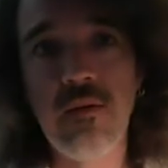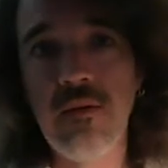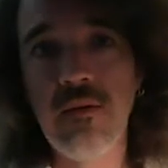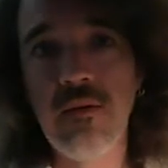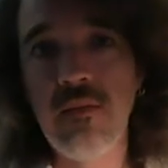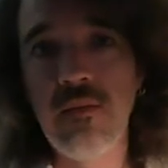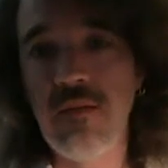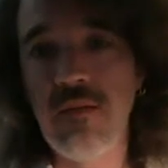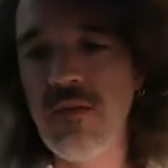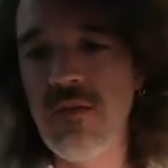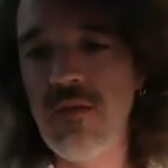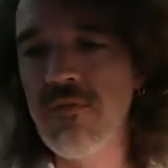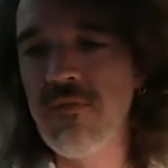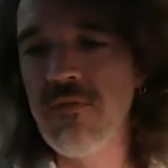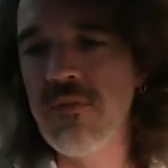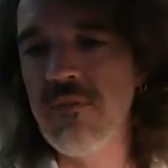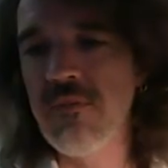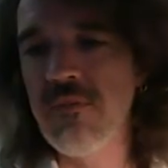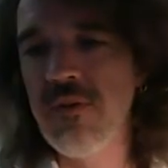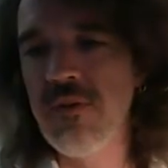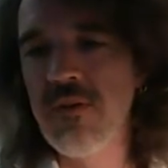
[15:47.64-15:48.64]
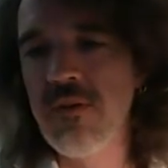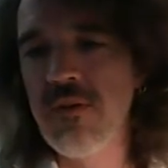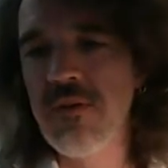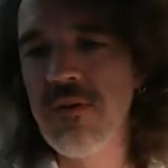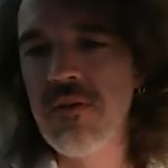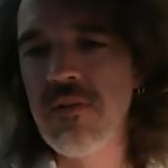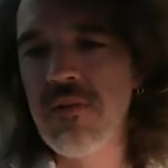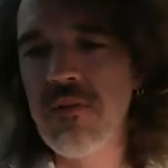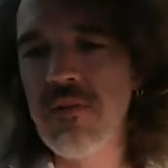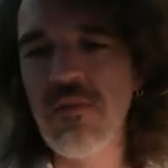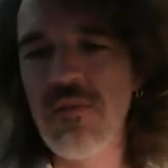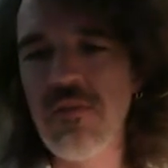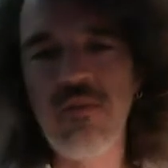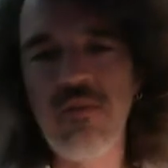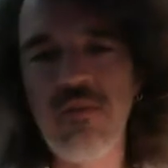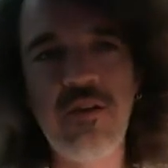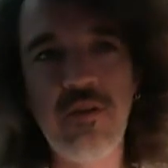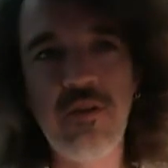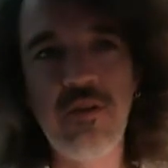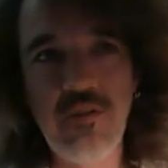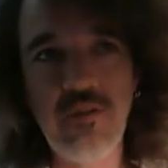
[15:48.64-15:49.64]
That This is
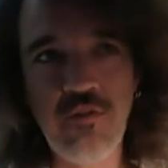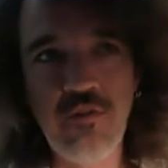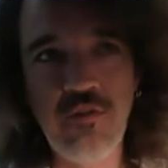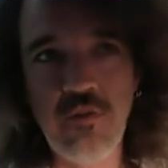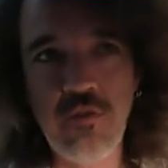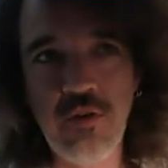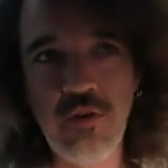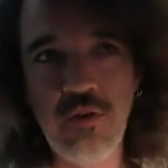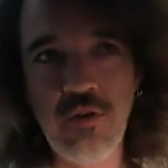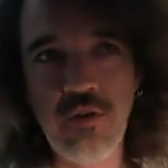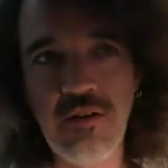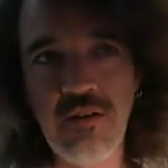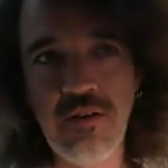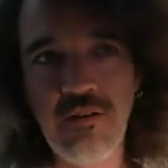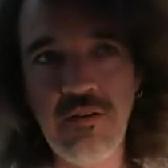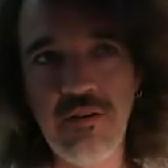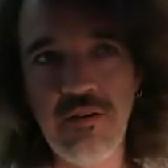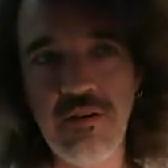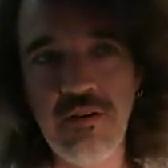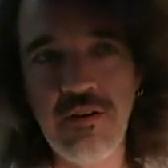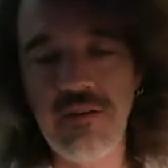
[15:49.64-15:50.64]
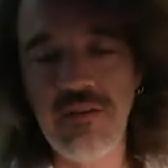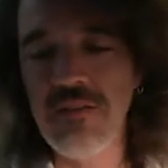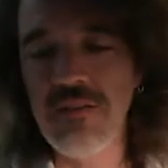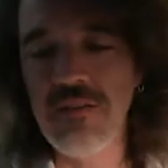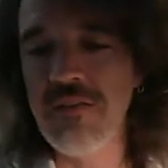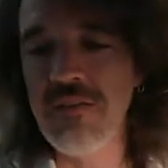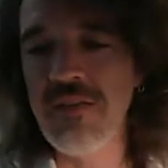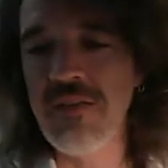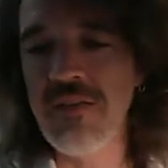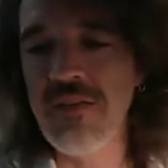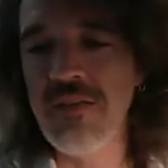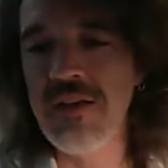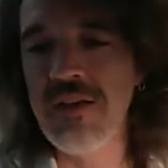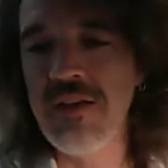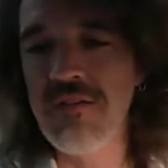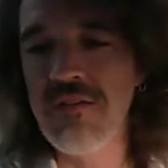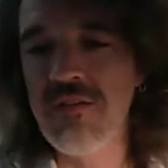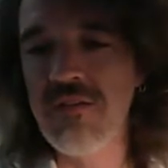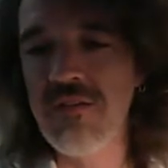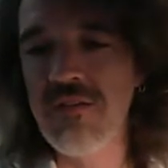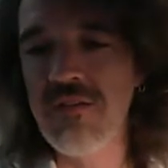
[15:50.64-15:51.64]
actually a story that
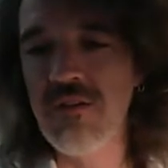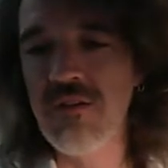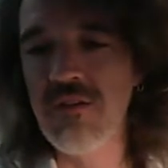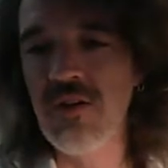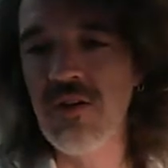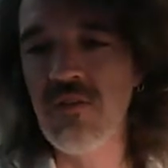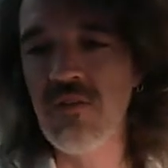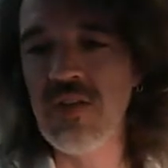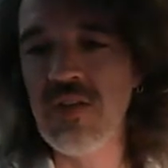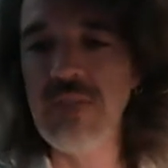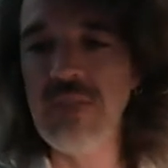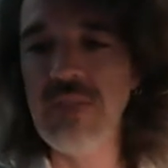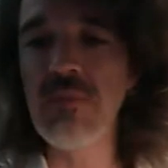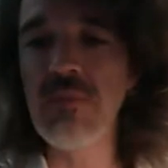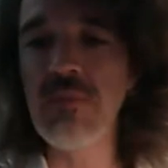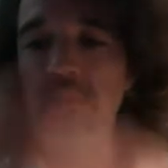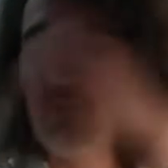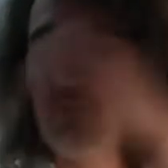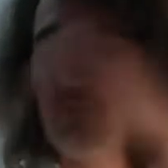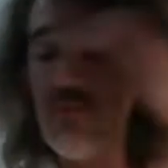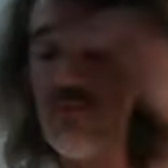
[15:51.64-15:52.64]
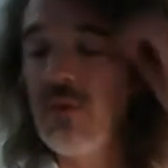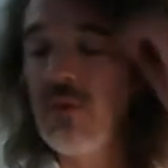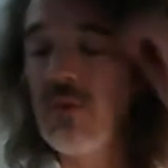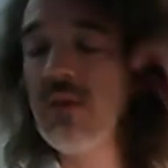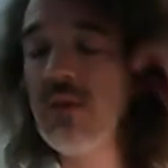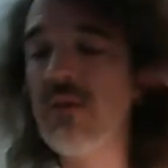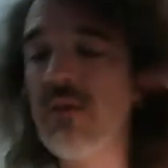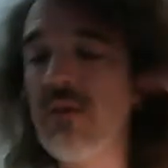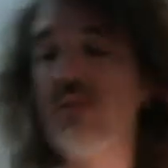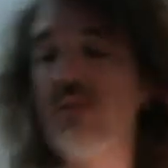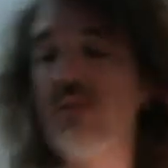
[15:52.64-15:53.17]
just happened this week